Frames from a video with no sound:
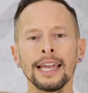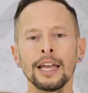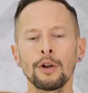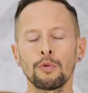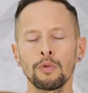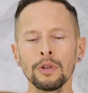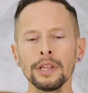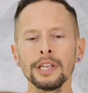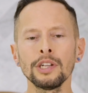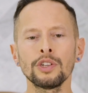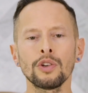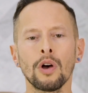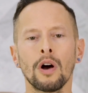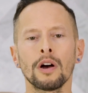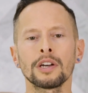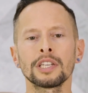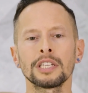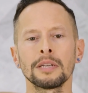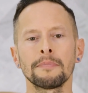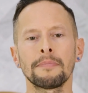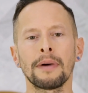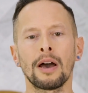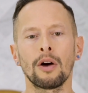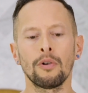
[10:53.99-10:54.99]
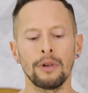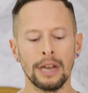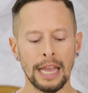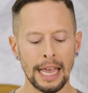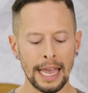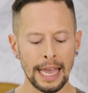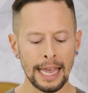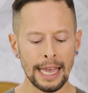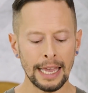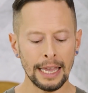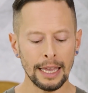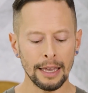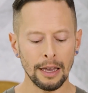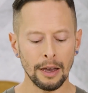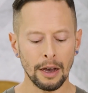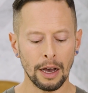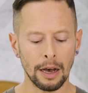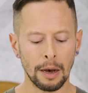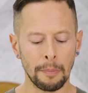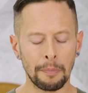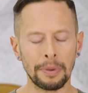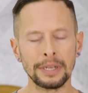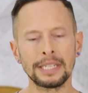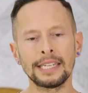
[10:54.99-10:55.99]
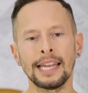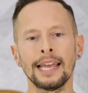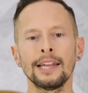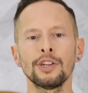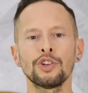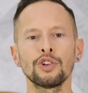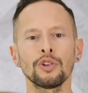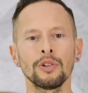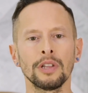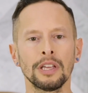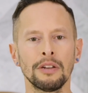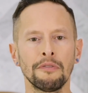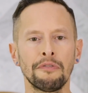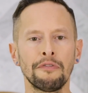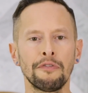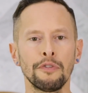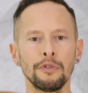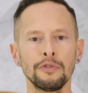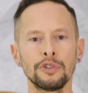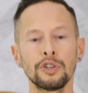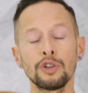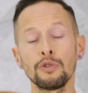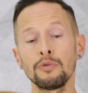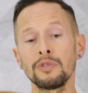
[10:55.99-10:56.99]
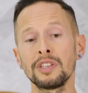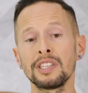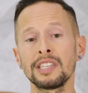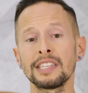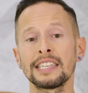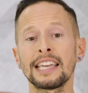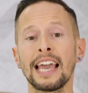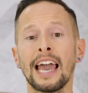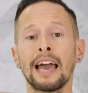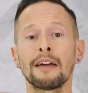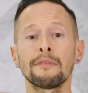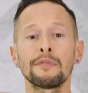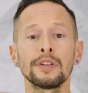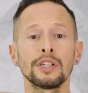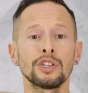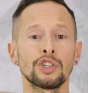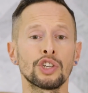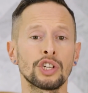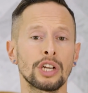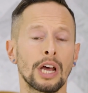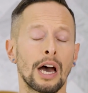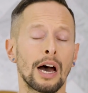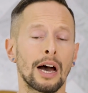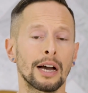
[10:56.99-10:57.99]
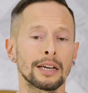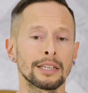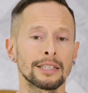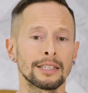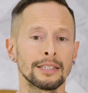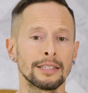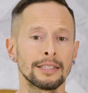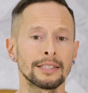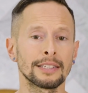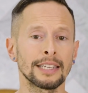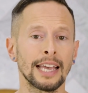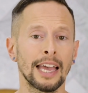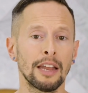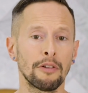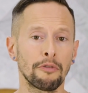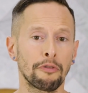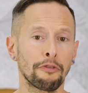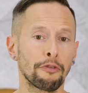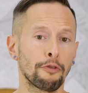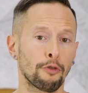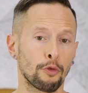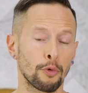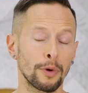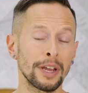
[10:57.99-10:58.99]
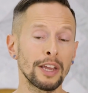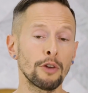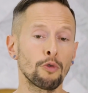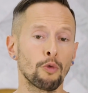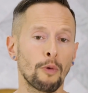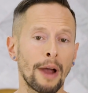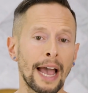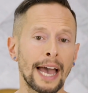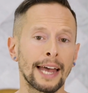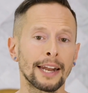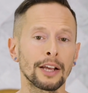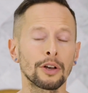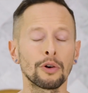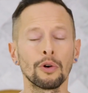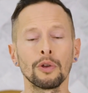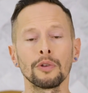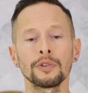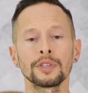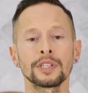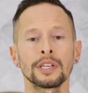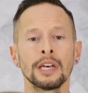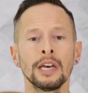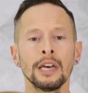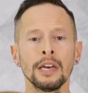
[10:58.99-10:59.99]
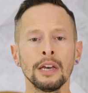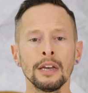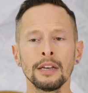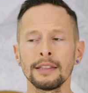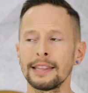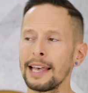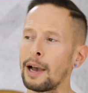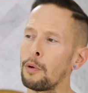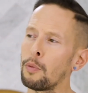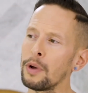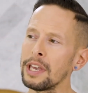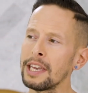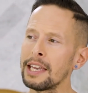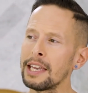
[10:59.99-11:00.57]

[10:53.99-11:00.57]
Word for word: it really talks about a, a potential in food to scavenge toxins and free radicals that